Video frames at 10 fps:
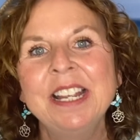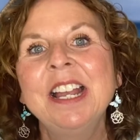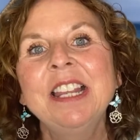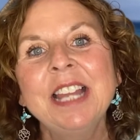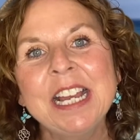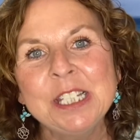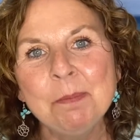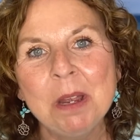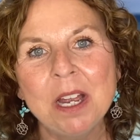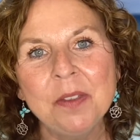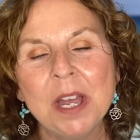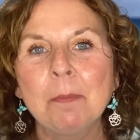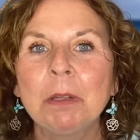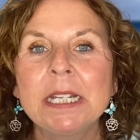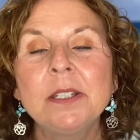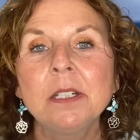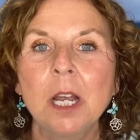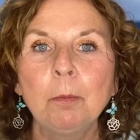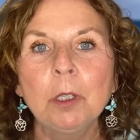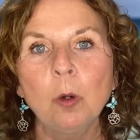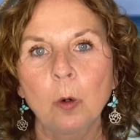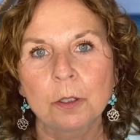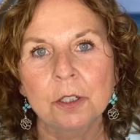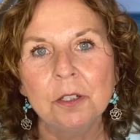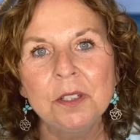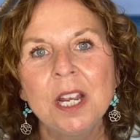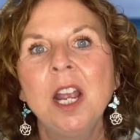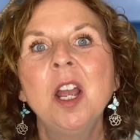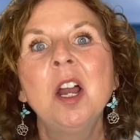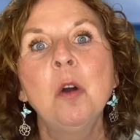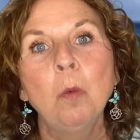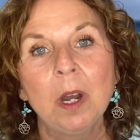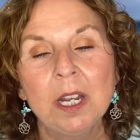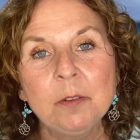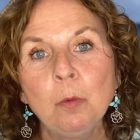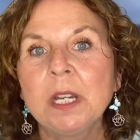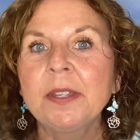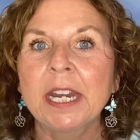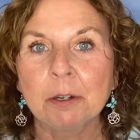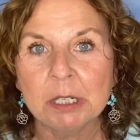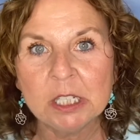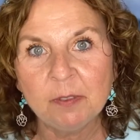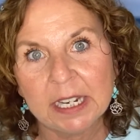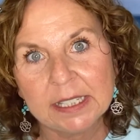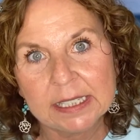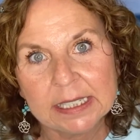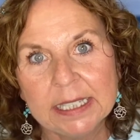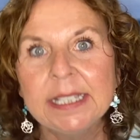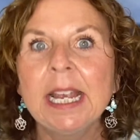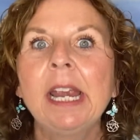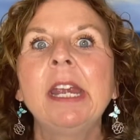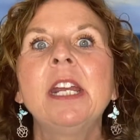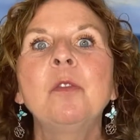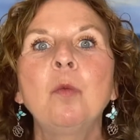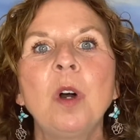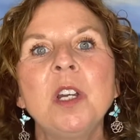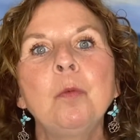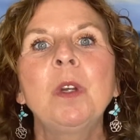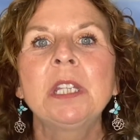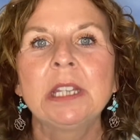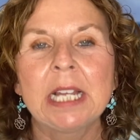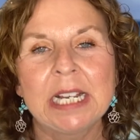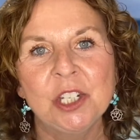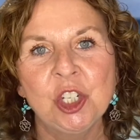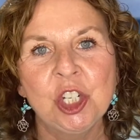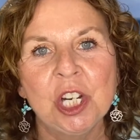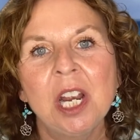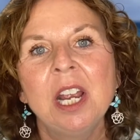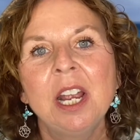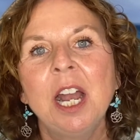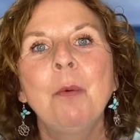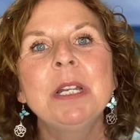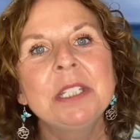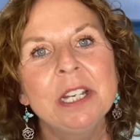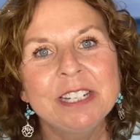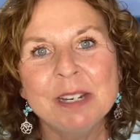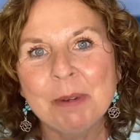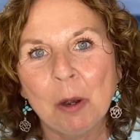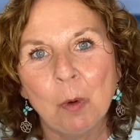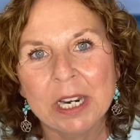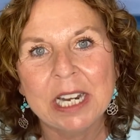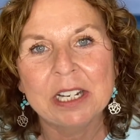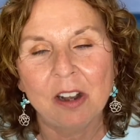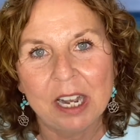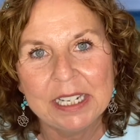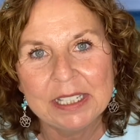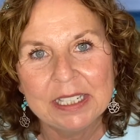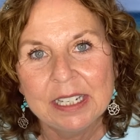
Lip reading: Last month, I placed a couple of orders, one with Erin'S Faces and one with Lush. I want to tell you about what I got.